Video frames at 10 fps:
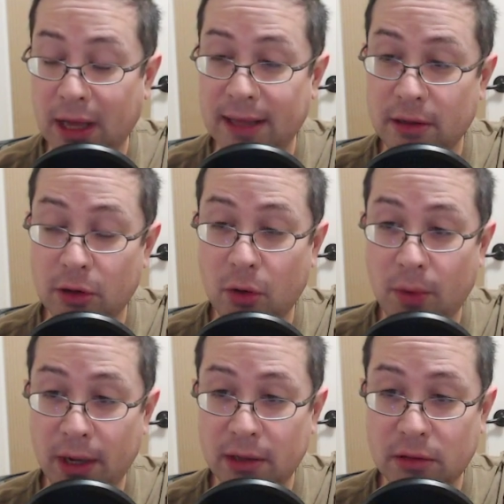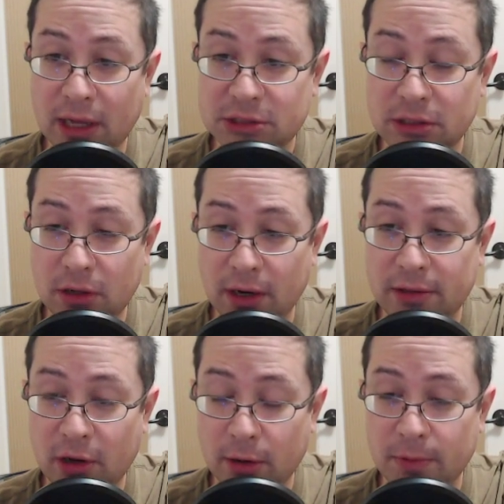You know what? That's actually not a
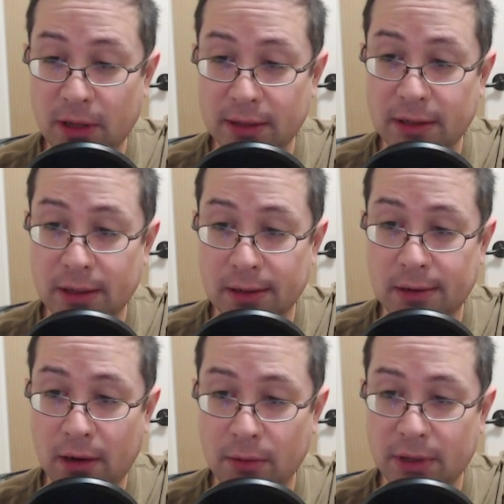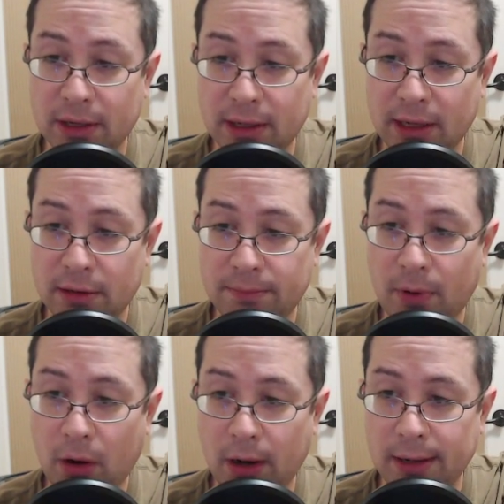terrible idea. I'll get a knight and a
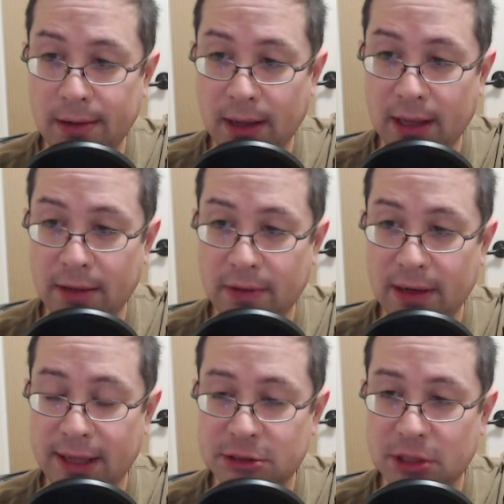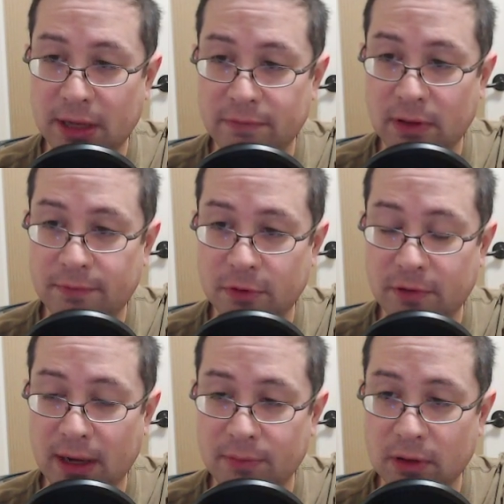pawn, and then h7's up for
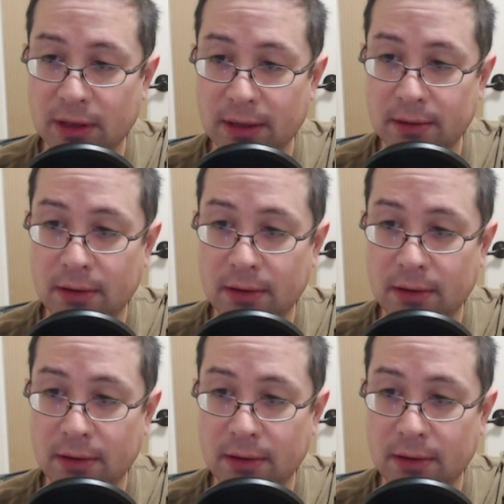grabs again.